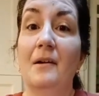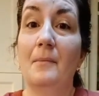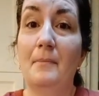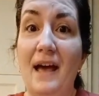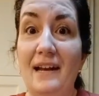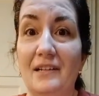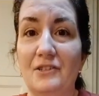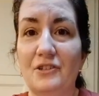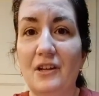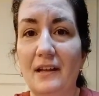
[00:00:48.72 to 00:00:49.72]

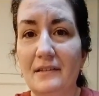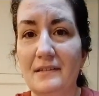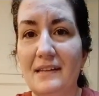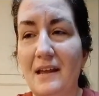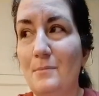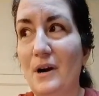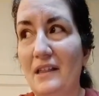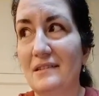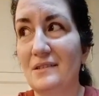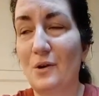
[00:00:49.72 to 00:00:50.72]
manage and stand by
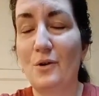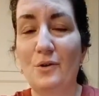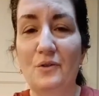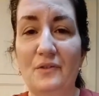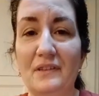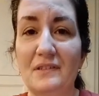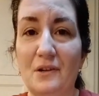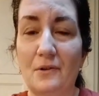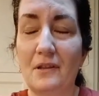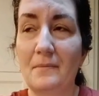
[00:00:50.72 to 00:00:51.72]
the stove and
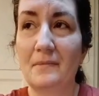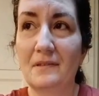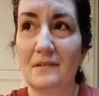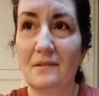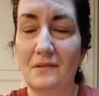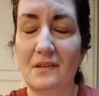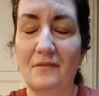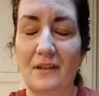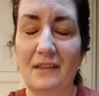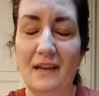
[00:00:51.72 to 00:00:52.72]
stir them and stuff
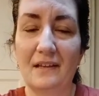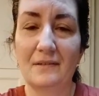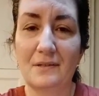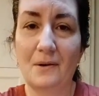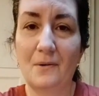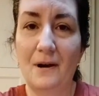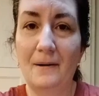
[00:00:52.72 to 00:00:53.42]
like that. So